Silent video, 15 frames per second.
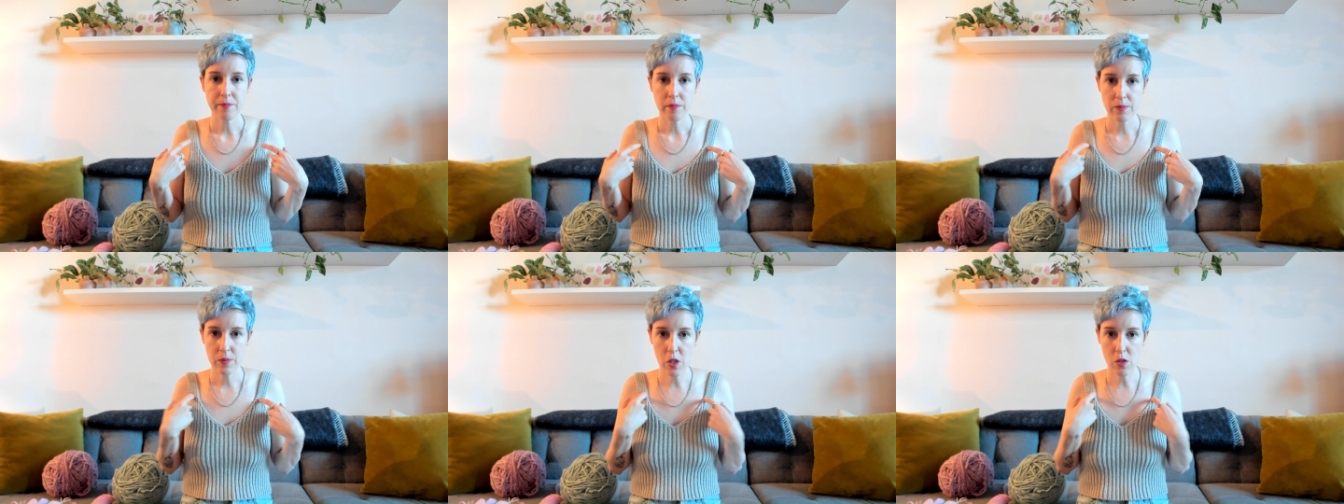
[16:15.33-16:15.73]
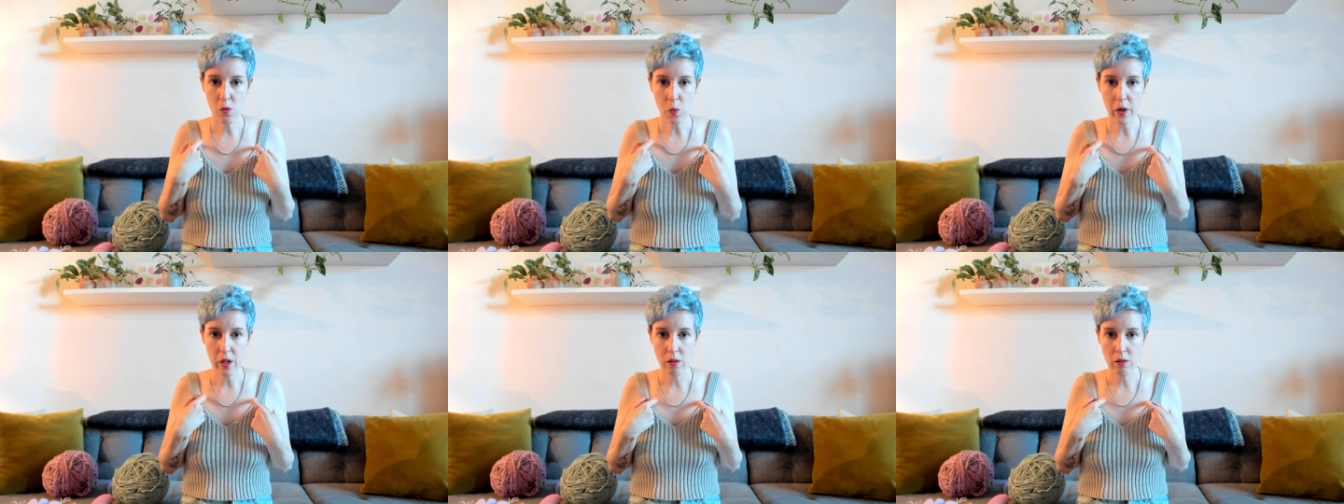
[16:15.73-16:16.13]
this
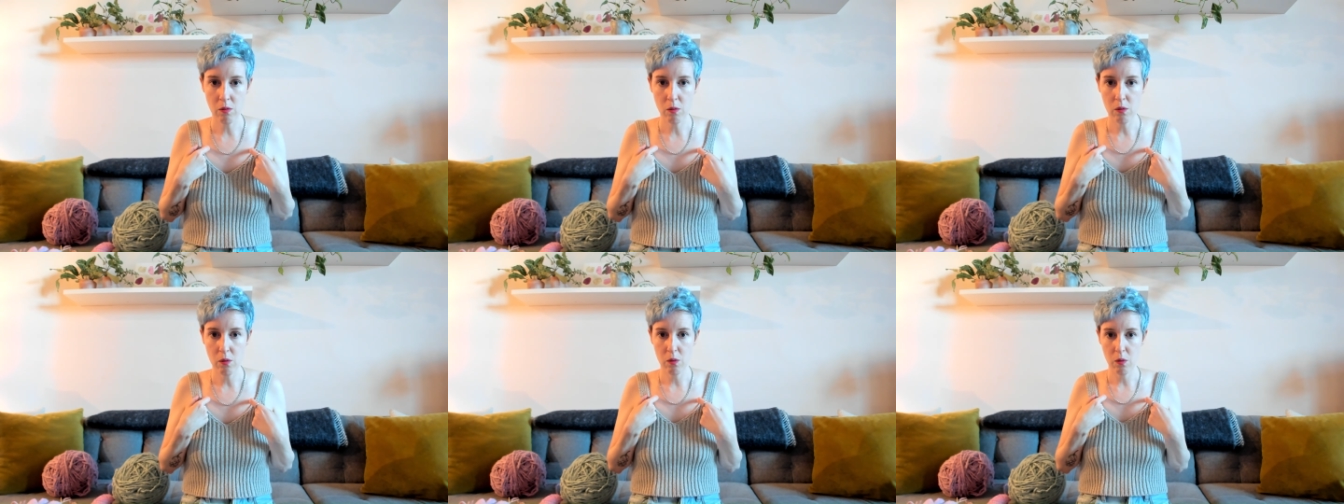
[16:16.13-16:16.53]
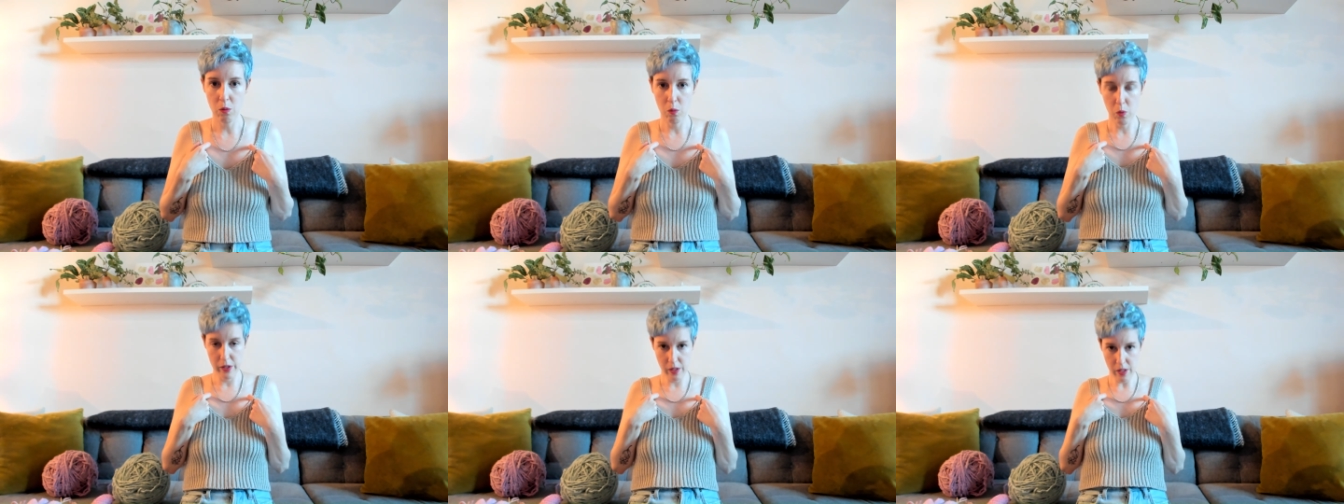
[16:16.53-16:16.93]
one
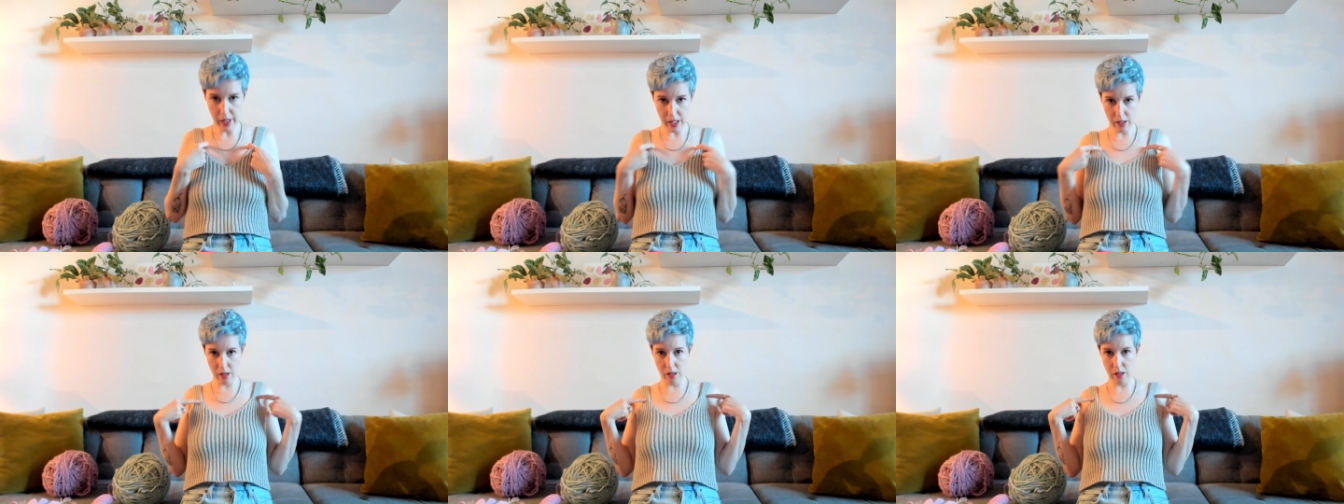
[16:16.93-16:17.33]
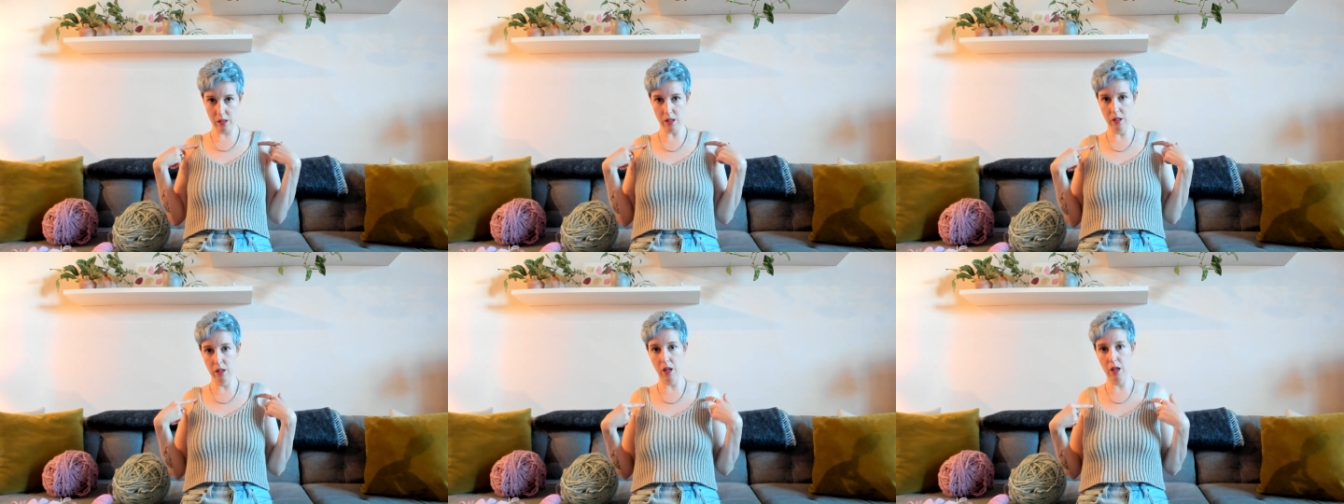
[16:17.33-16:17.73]
was nice
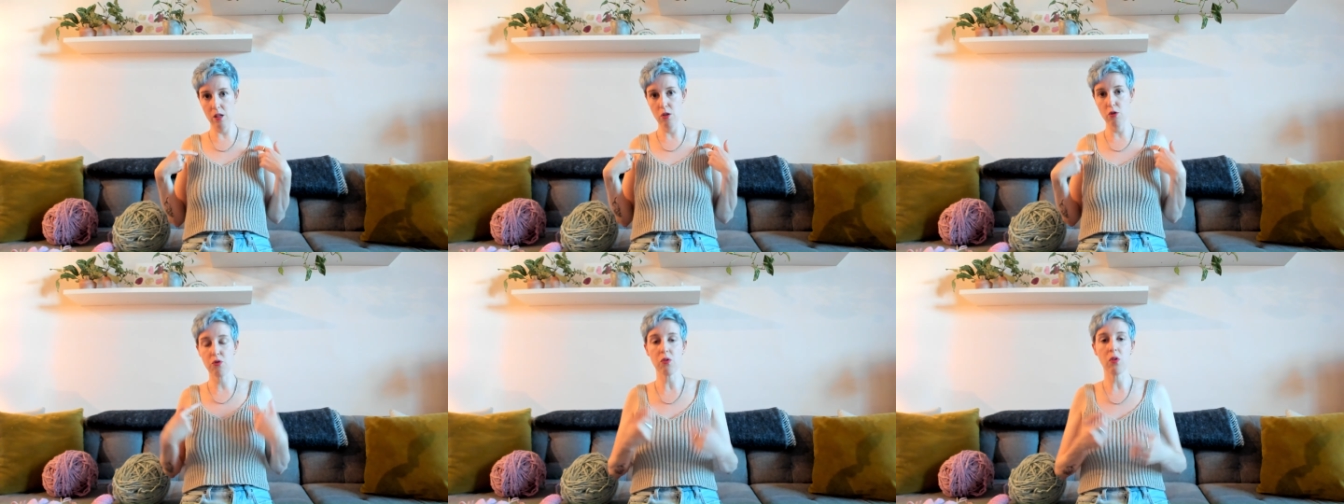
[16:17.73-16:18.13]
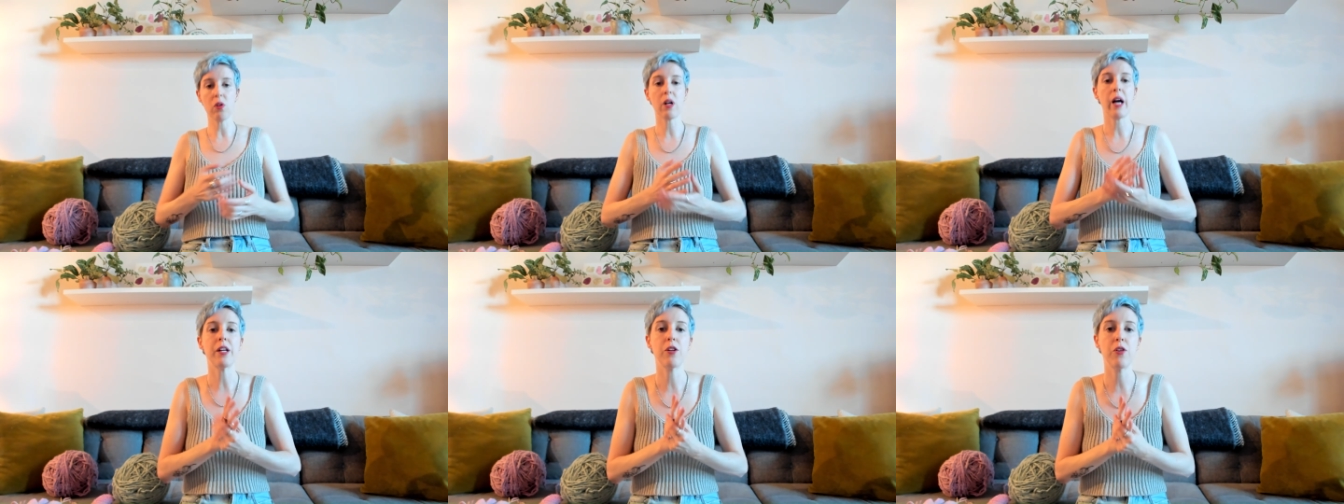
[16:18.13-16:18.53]
and neutral,
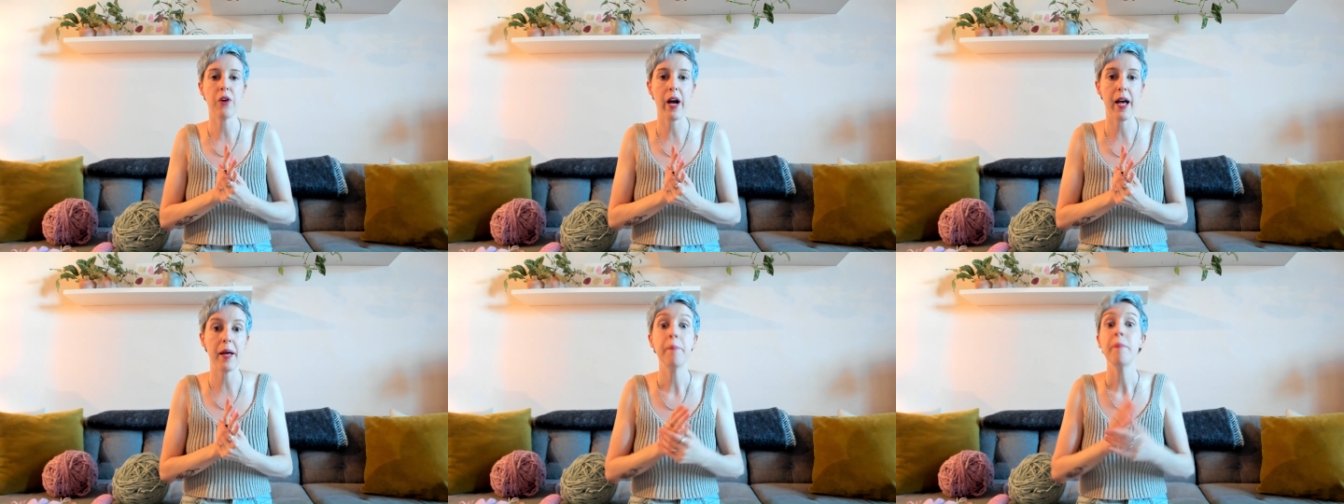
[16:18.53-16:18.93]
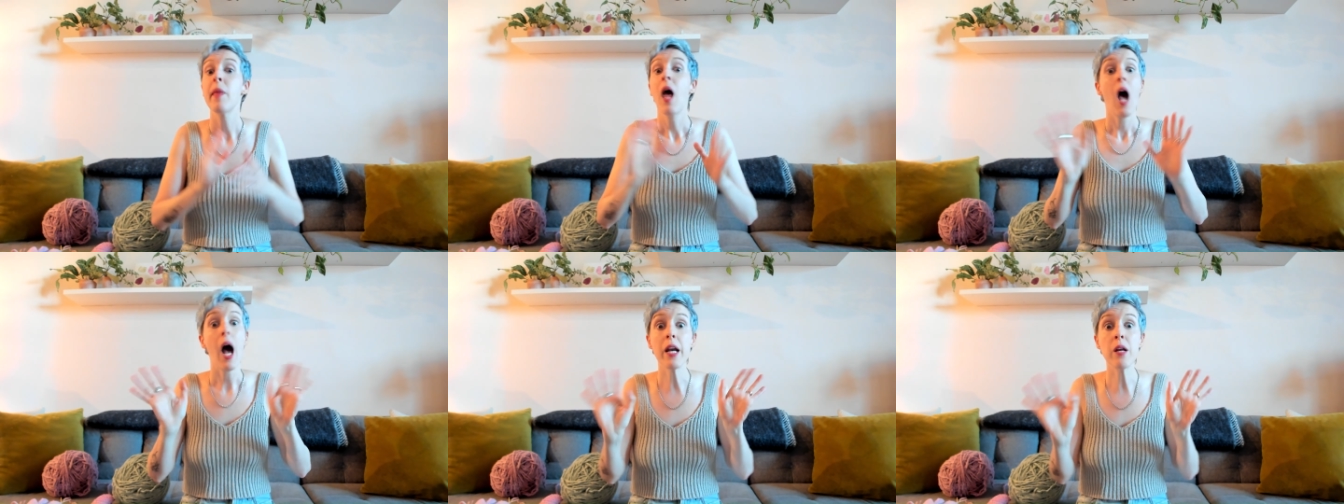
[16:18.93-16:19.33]
kind of gray.
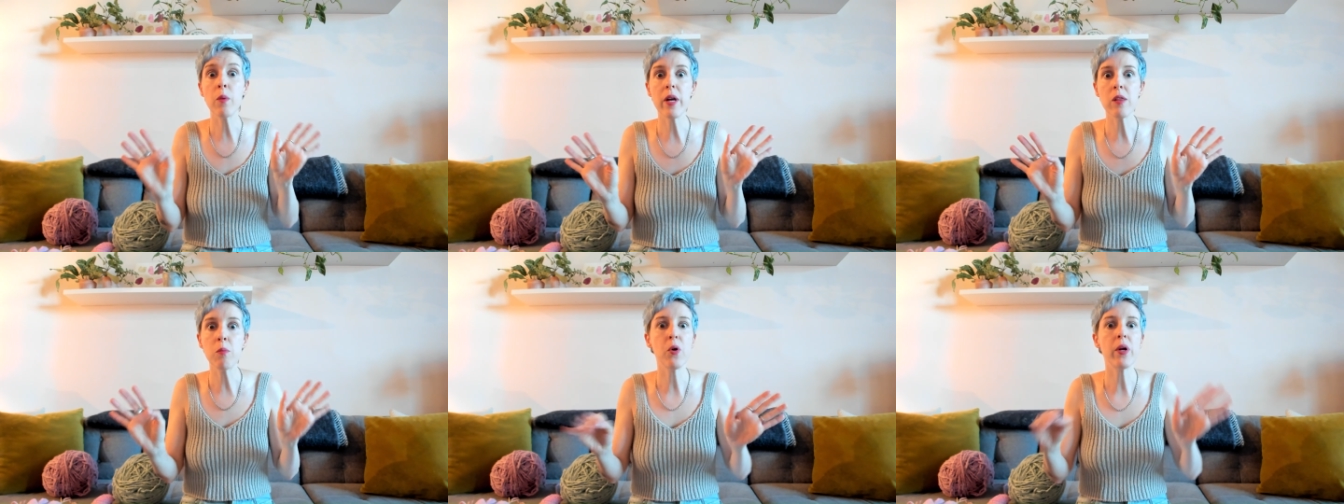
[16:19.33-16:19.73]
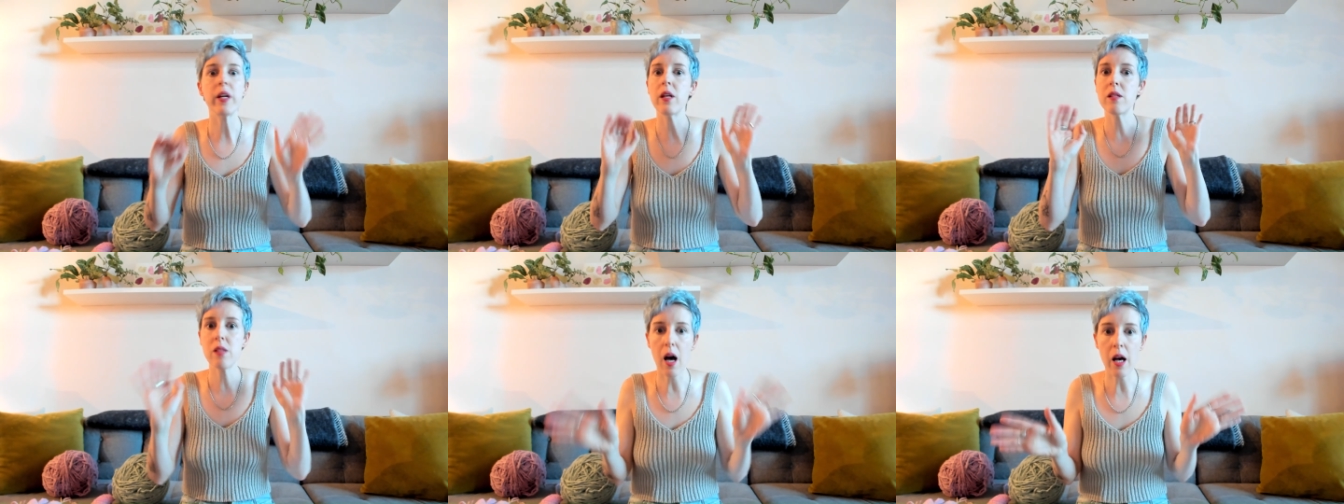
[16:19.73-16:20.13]
Anyway, the point
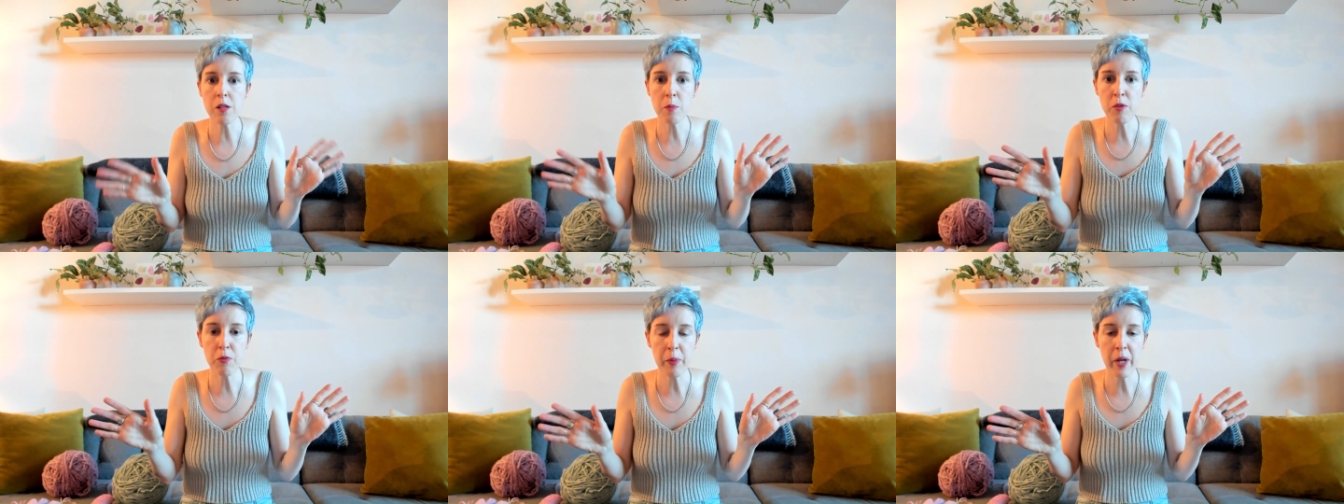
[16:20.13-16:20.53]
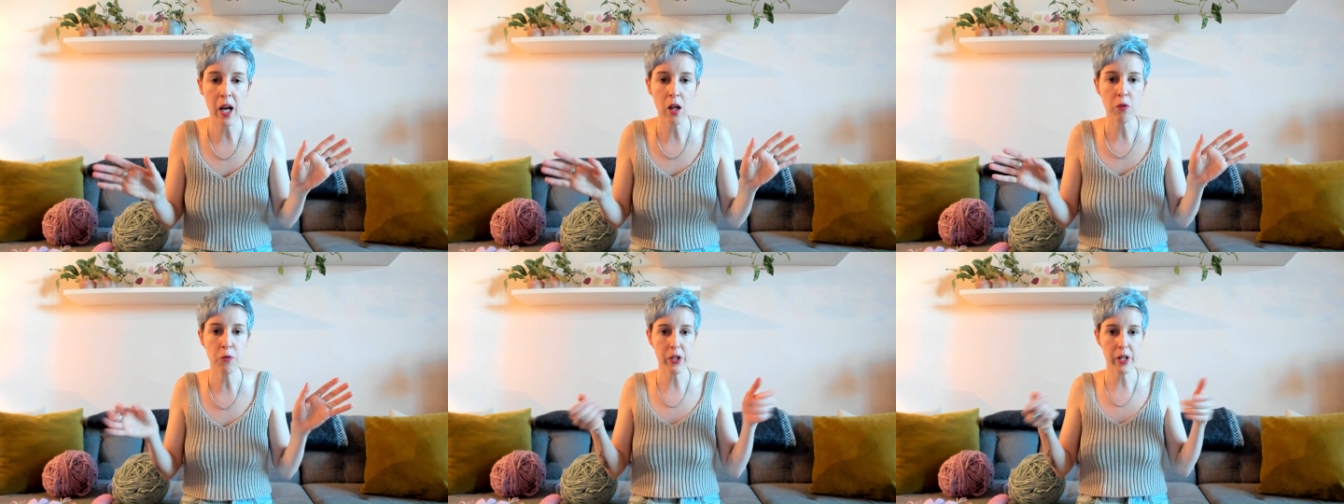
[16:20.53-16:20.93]
is, Ozma from
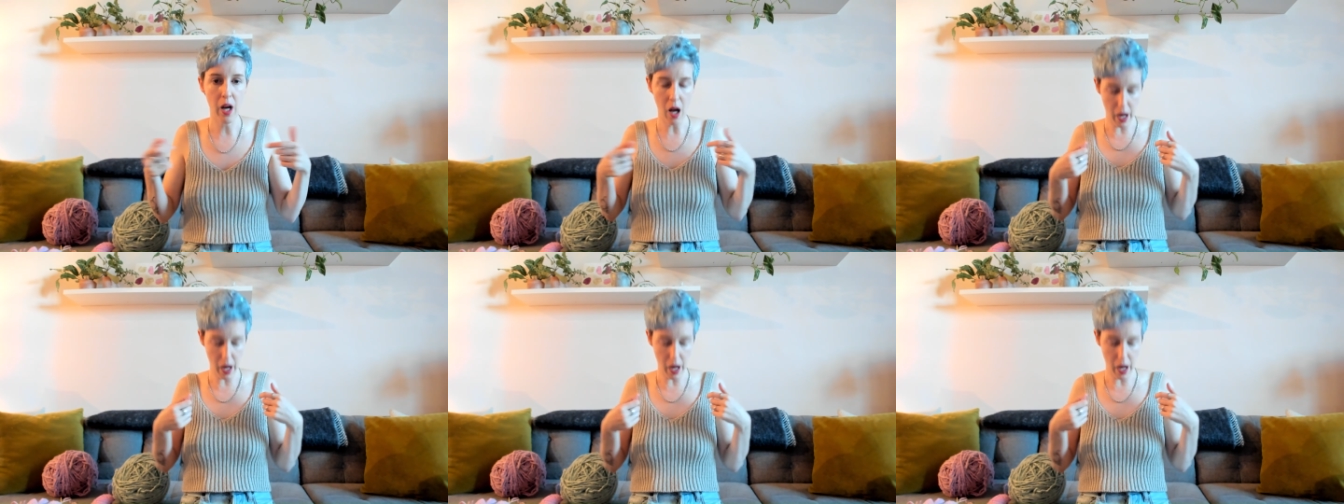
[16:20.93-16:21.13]
California,